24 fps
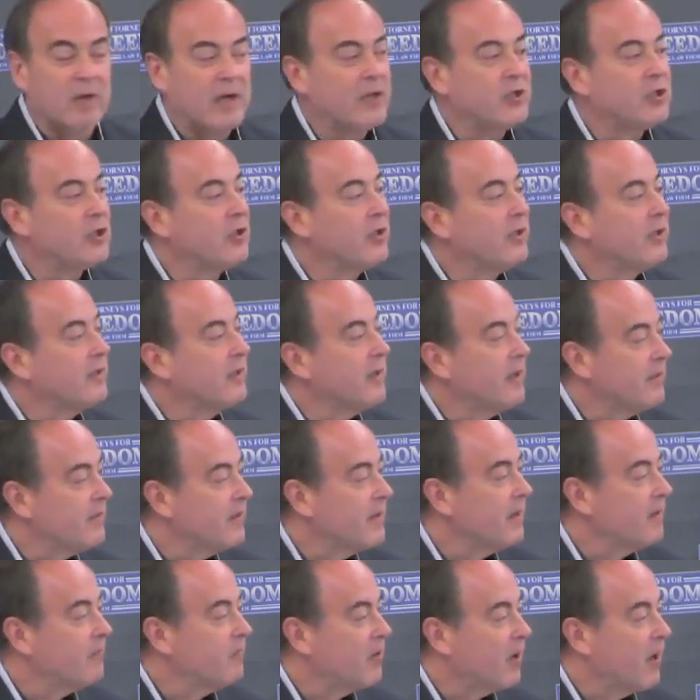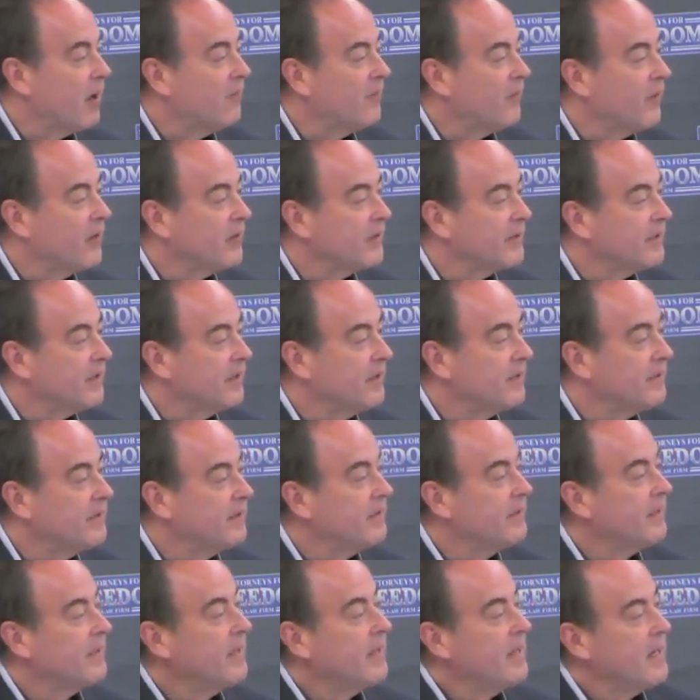racial and ethnic
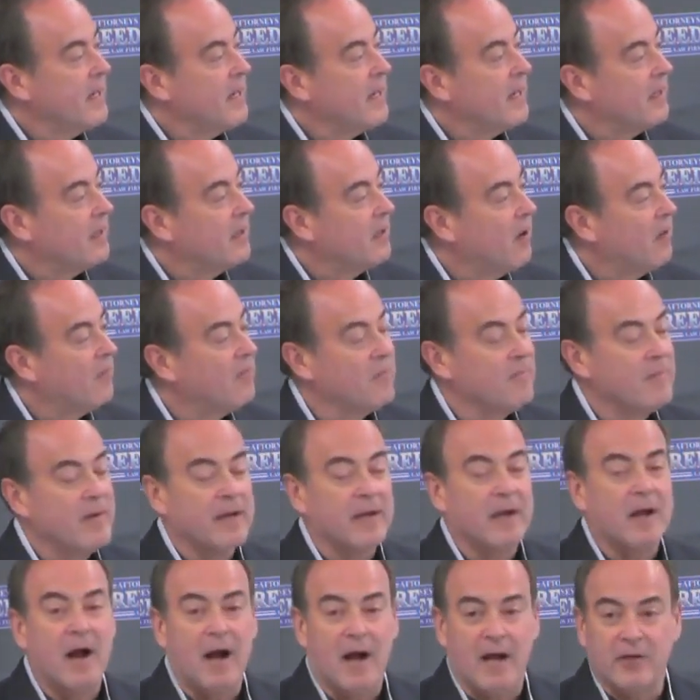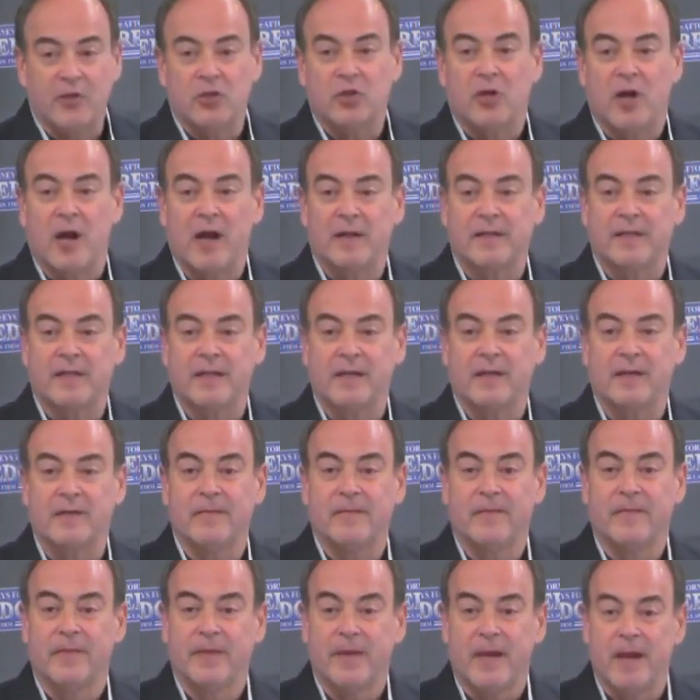preferences in government
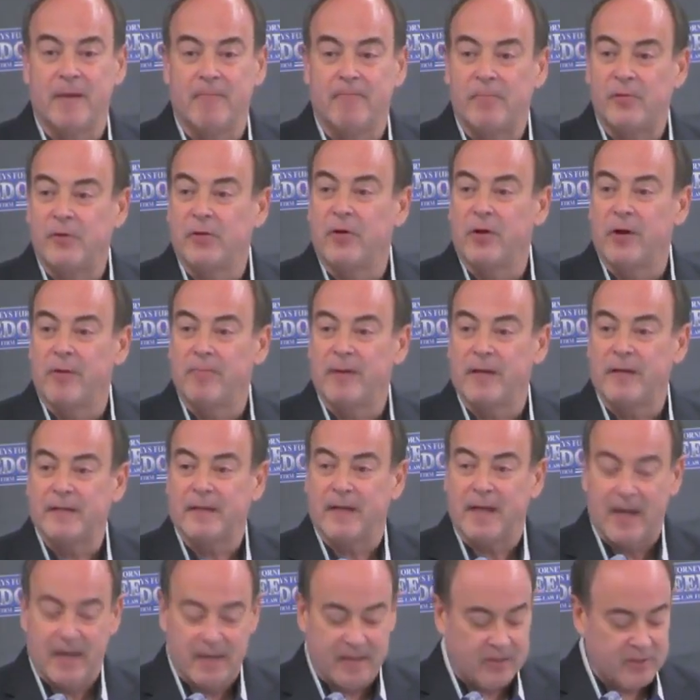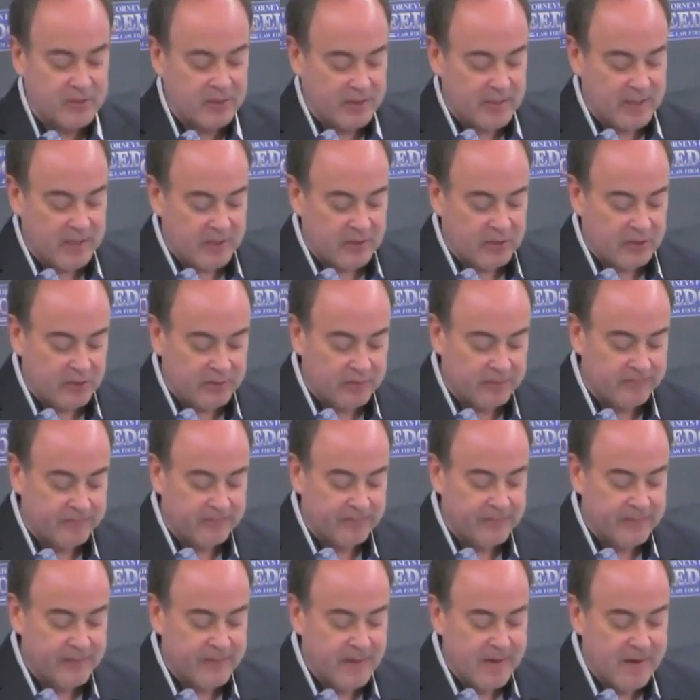contracting, employment, and education.
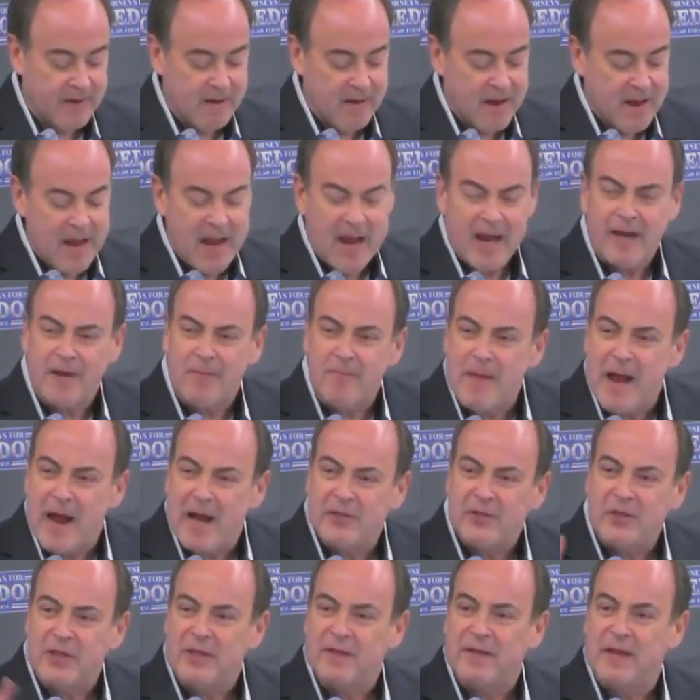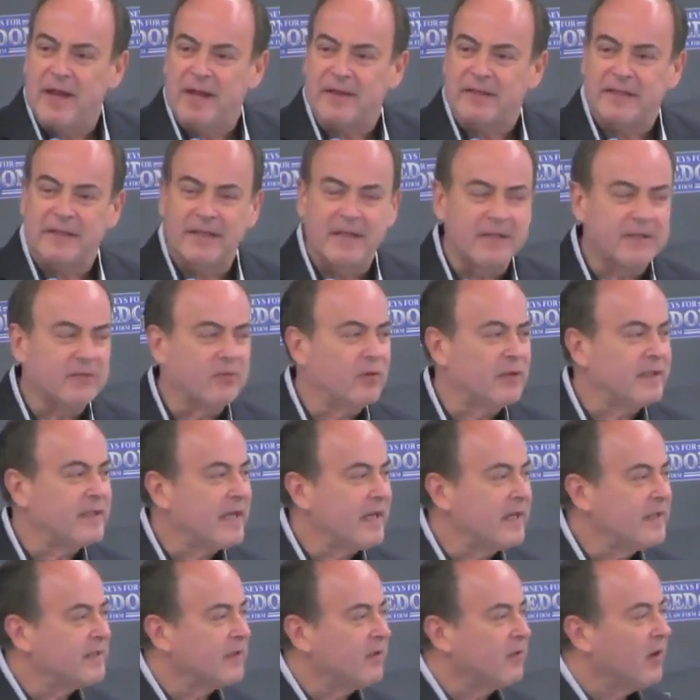And imagine this. This one
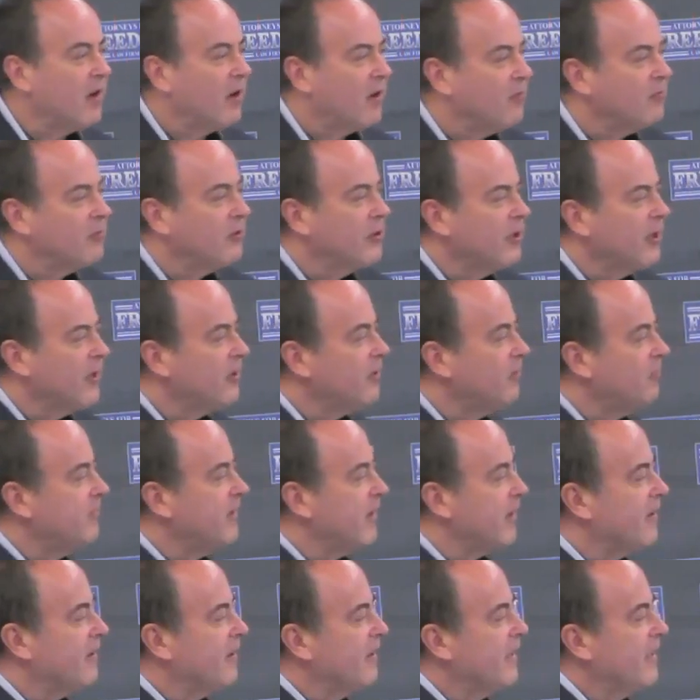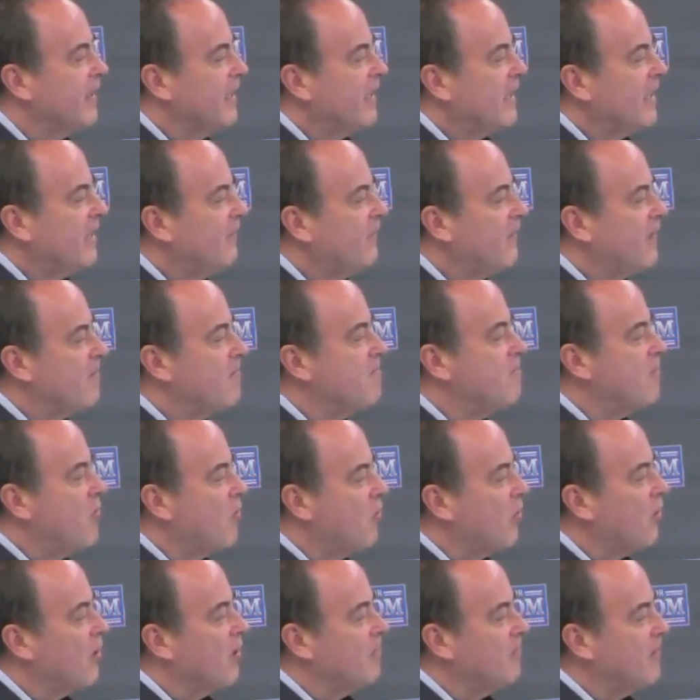takes a little bit even
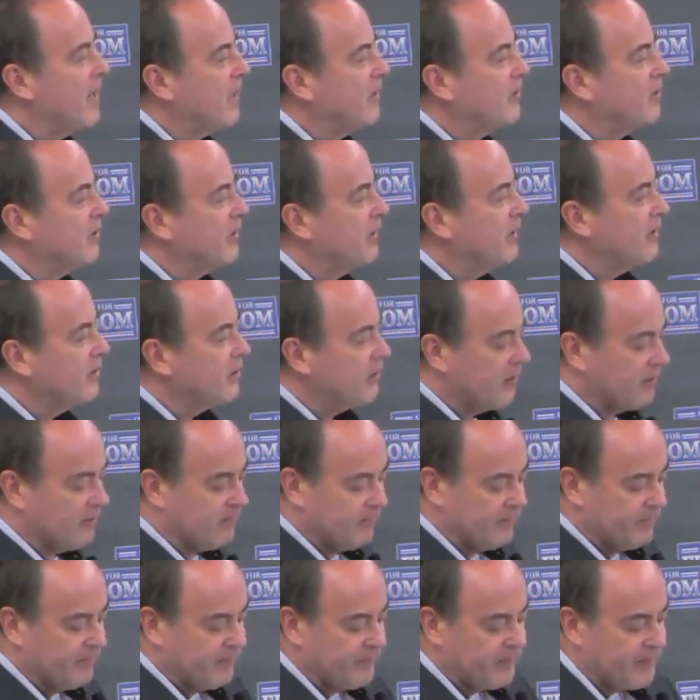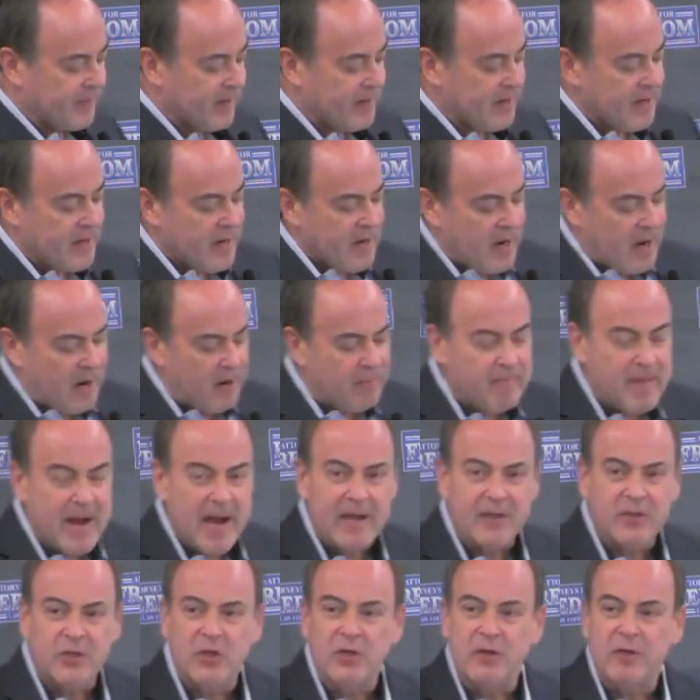more imagination.
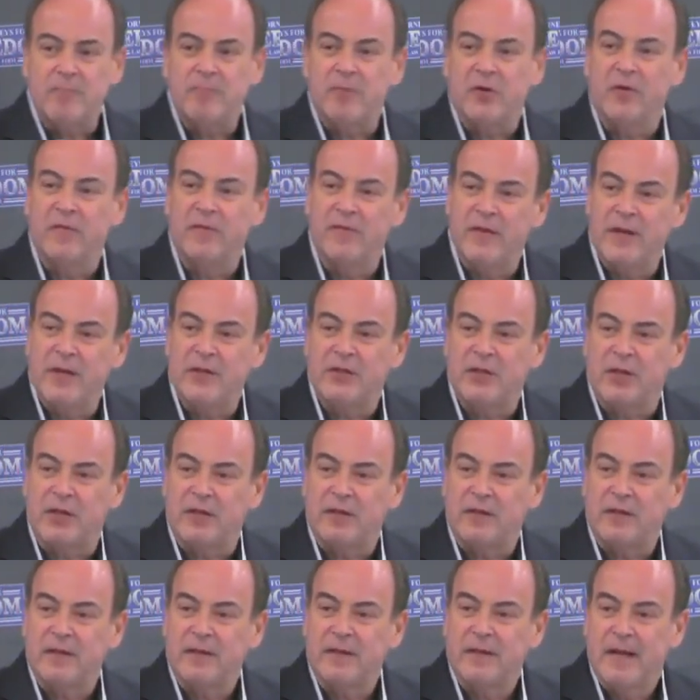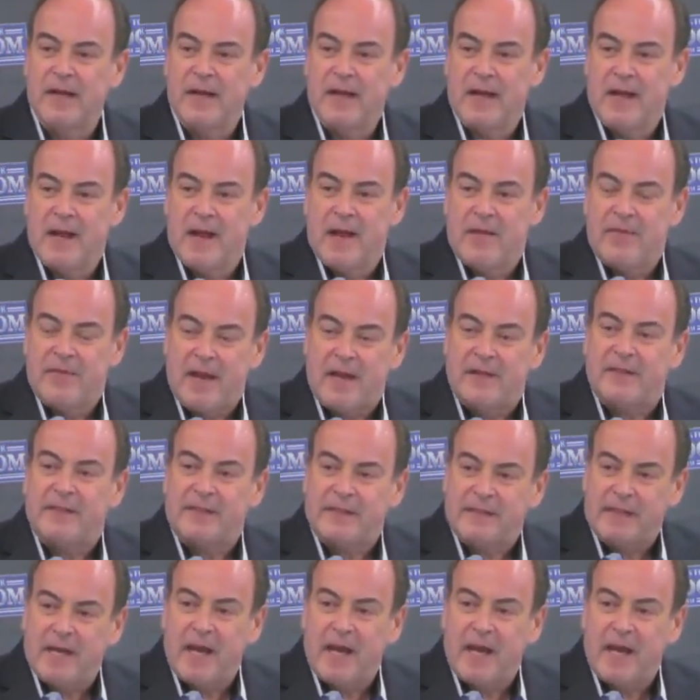Imagine a provision that